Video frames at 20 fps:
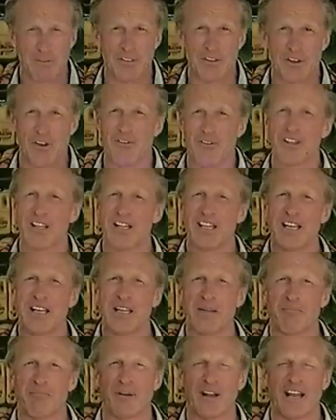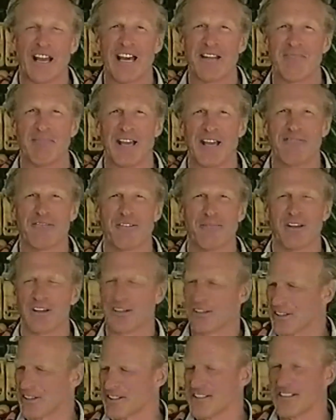but the only leading brand made from
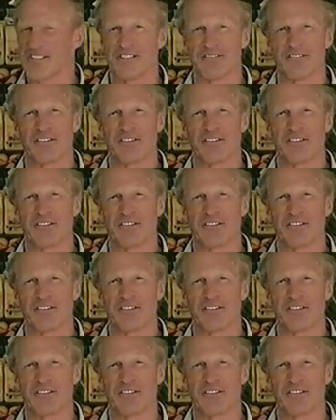the goodness